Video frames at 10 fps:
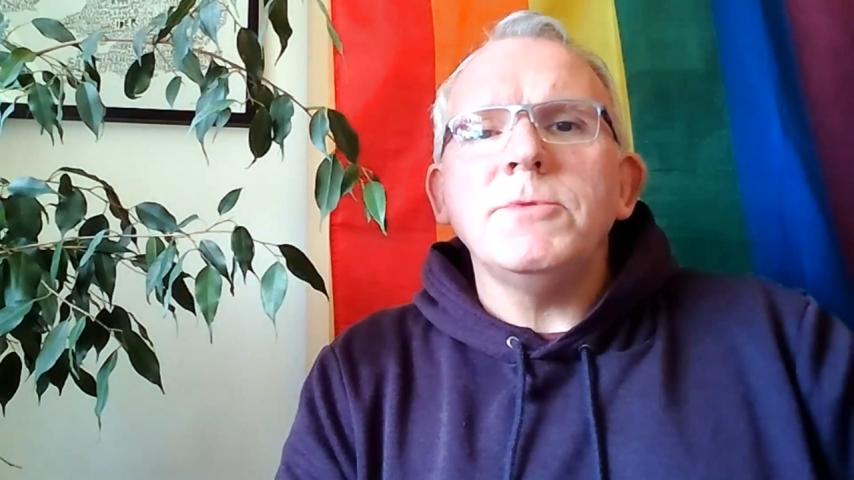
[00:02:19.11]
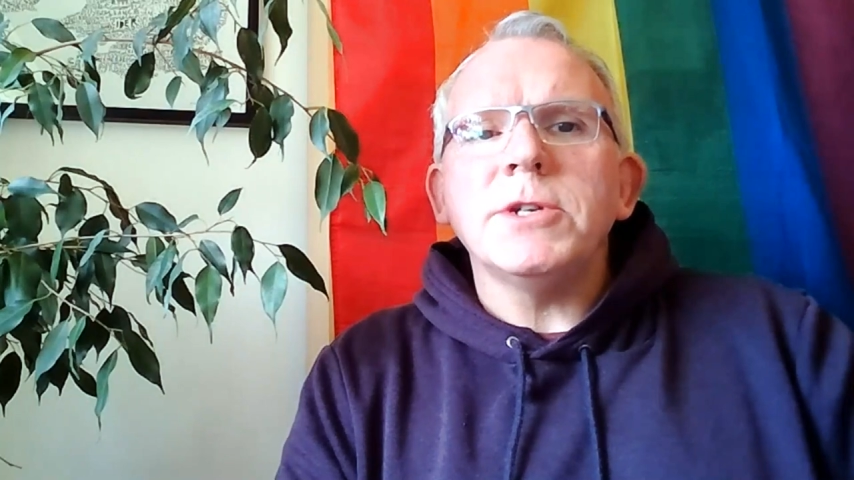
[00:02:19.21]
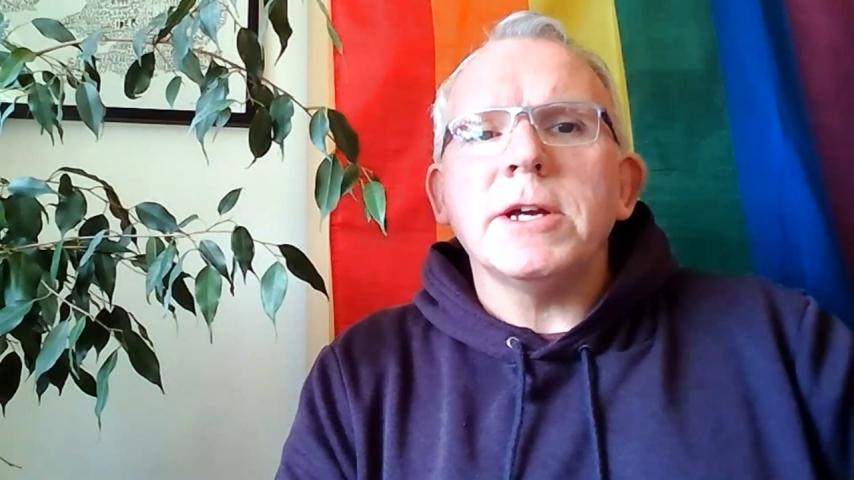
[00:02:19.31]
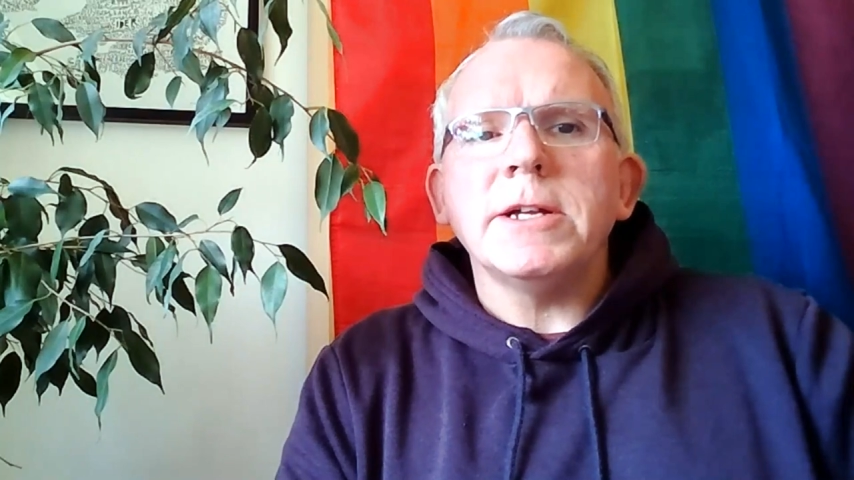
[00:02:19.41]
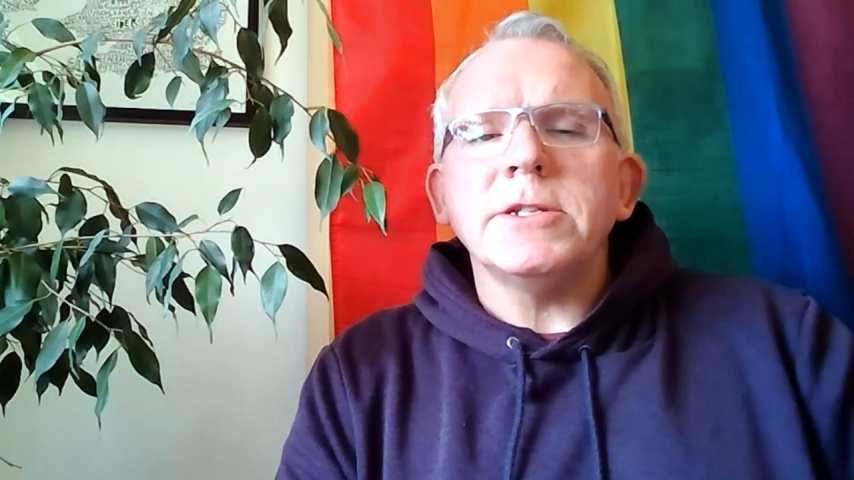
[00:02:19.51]

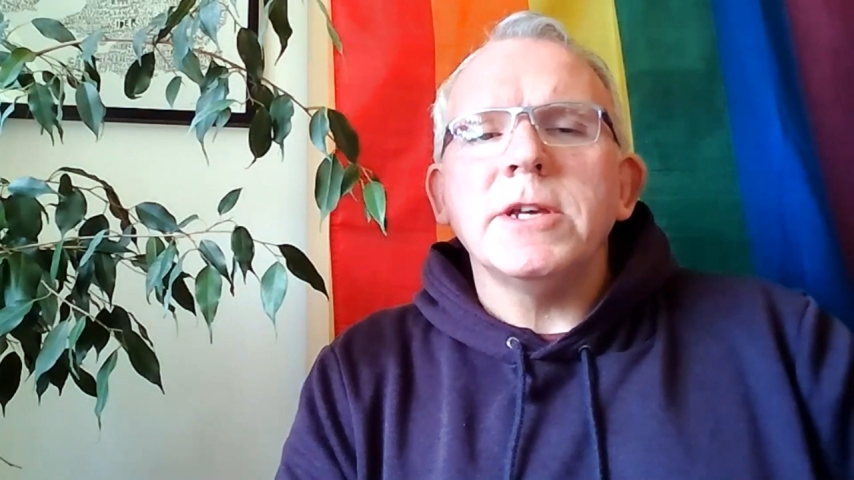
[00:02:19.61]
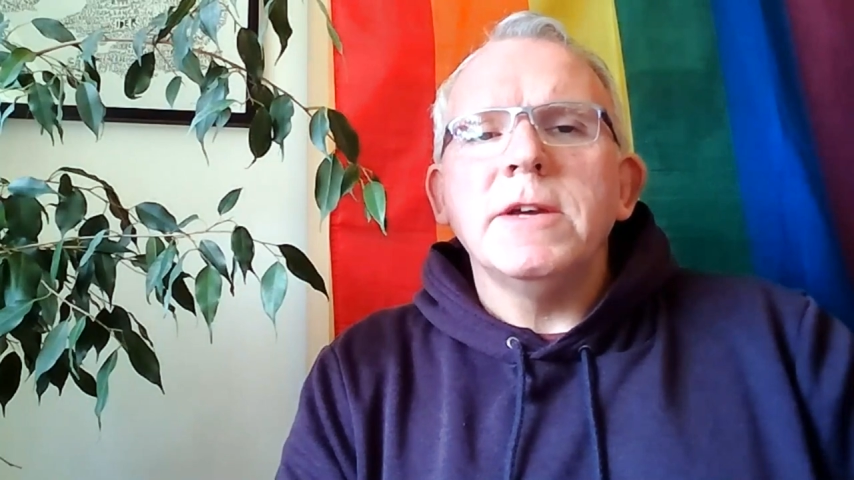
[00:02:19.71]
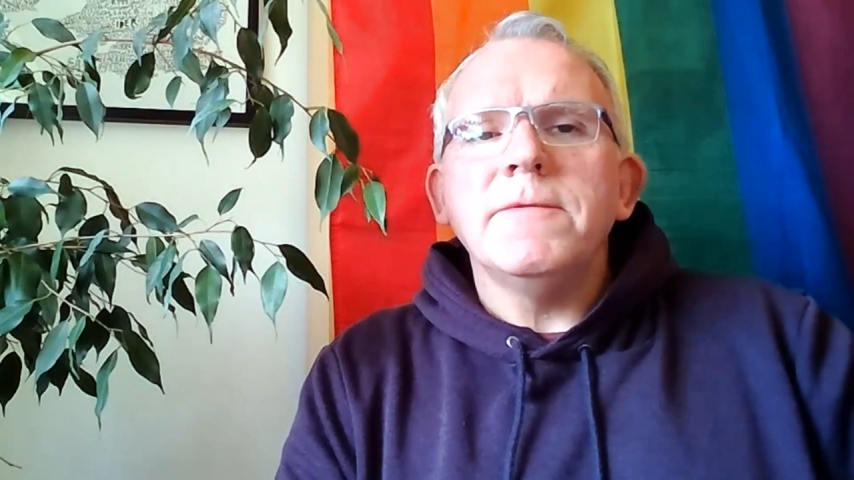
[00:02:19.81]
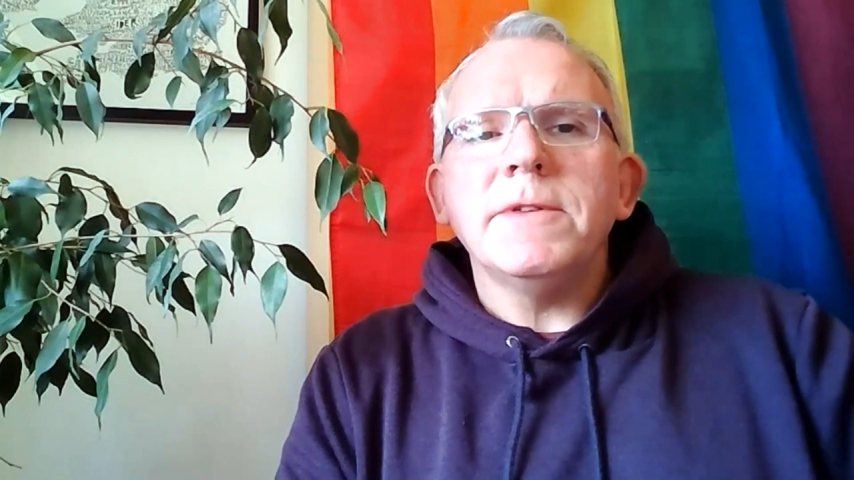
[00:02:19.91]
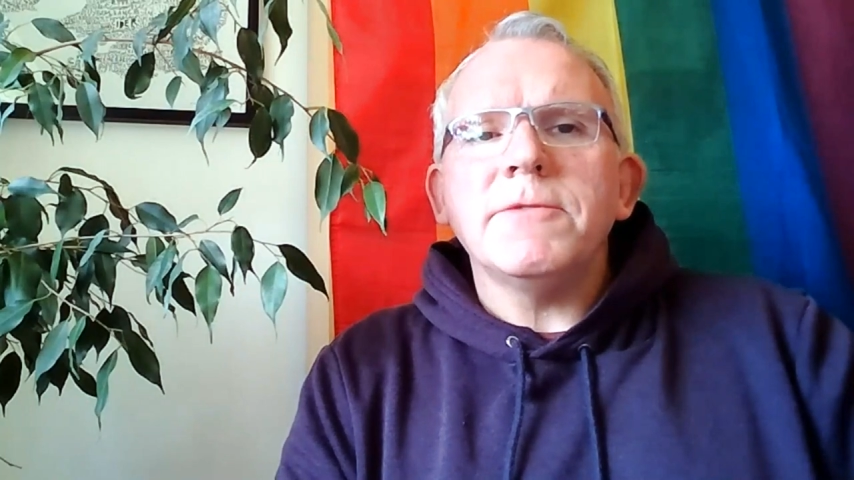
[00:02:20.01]
Church
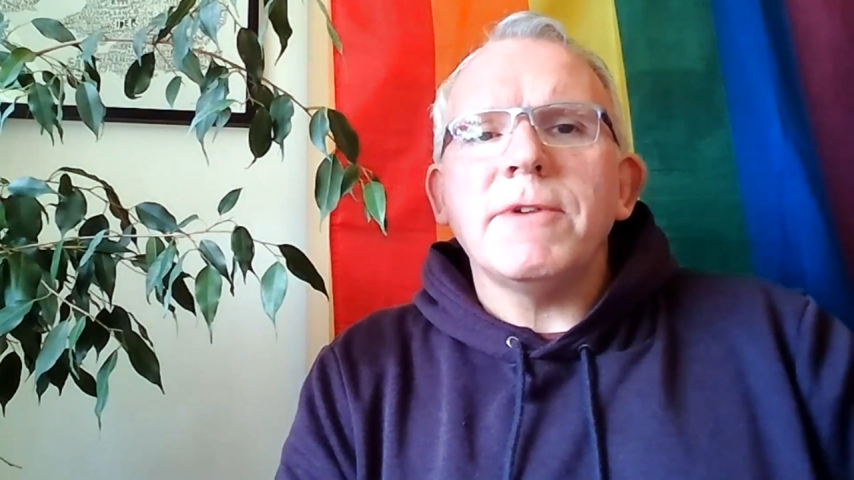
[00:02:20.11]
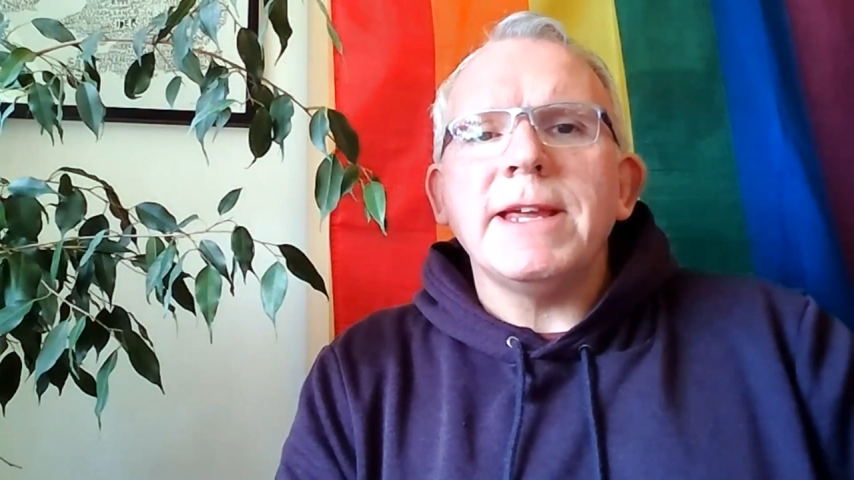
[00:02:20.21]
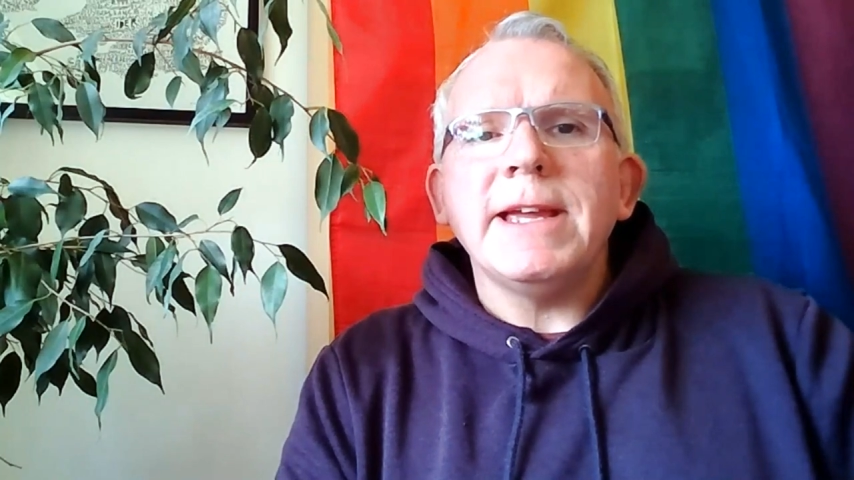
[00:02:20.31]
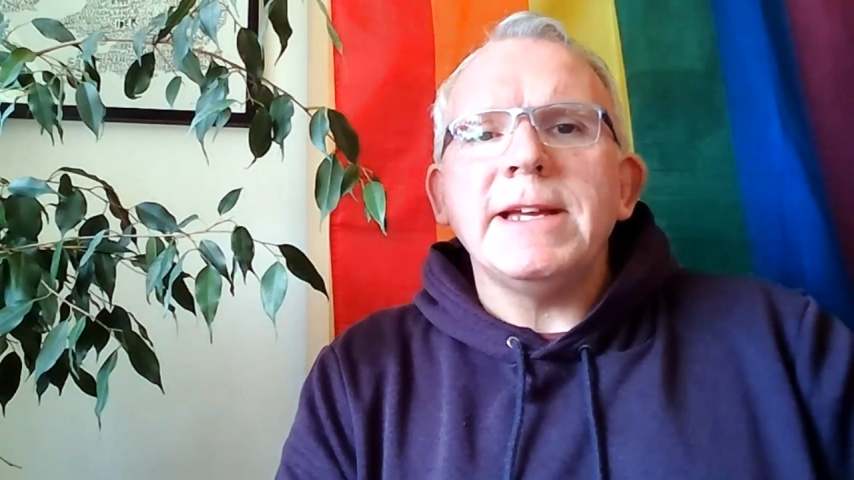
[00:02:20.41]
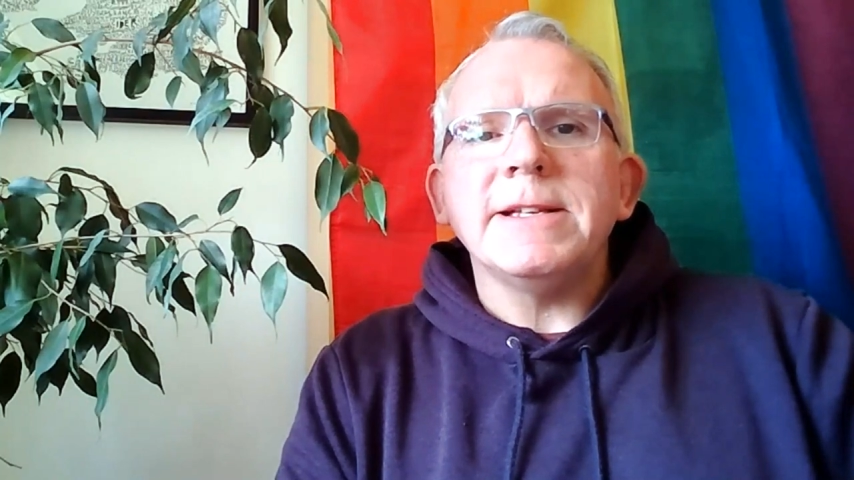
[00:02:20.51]
for three
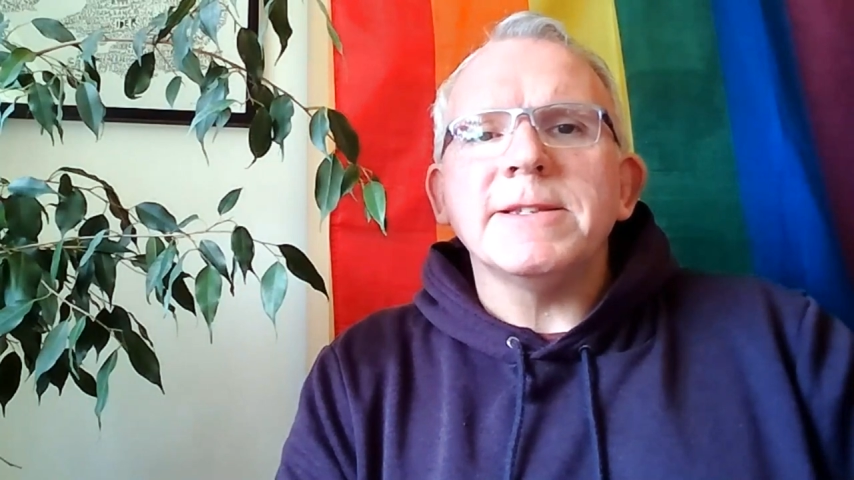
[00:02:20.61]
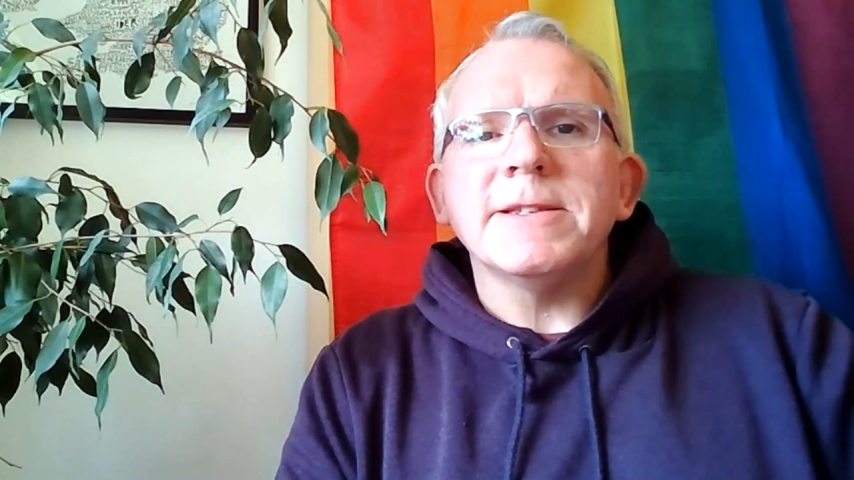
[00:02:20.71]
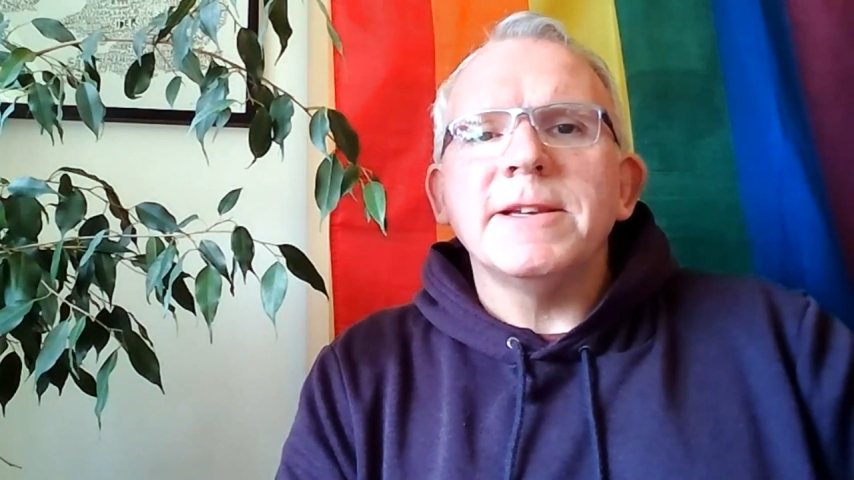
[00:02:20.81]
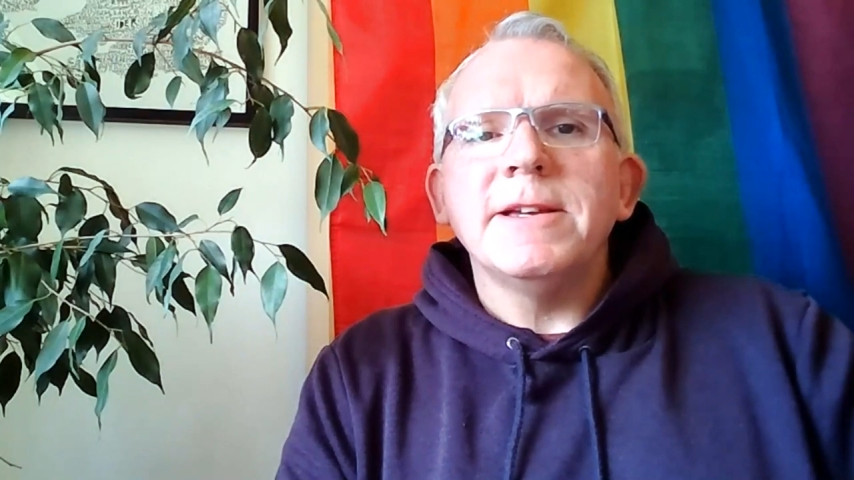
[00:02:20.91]
years,